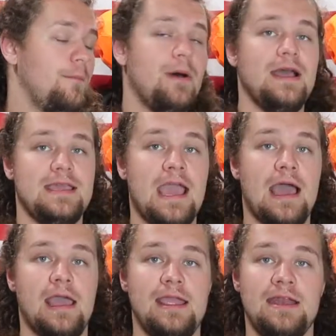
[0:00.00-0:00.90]
But
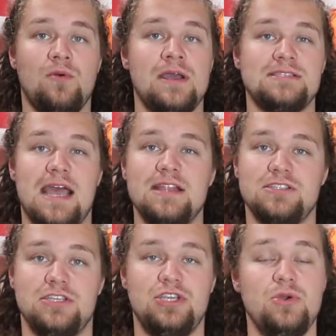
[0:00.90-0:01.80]
yeah, anyways, that is
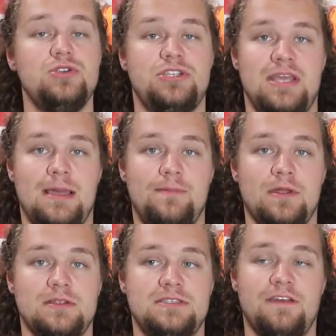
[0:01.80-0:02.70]
a huge
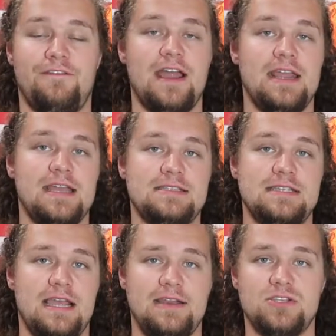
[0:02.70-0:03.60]
tip to fight against
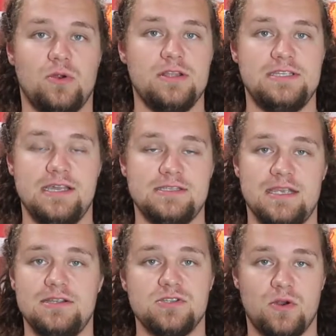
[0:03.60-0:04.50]
any sort of ticks,
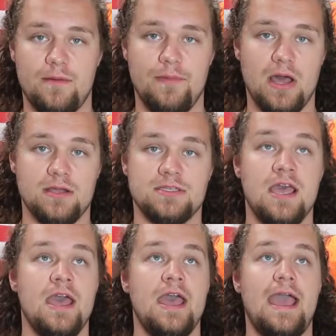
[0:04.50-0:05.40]
any sort of bugs
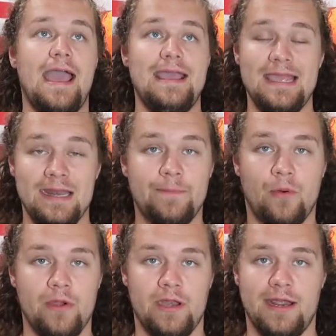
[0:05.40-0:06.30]
at any
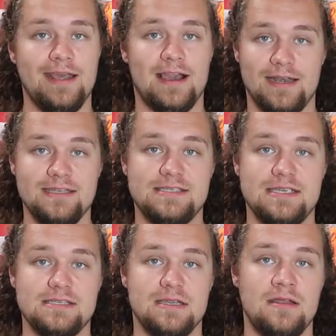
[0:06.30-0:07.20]
point in any hunting
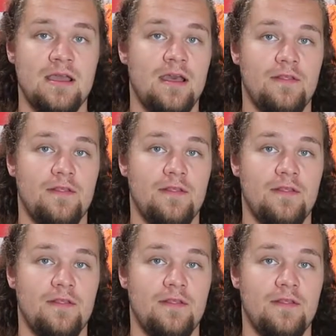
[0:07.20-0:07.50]
season.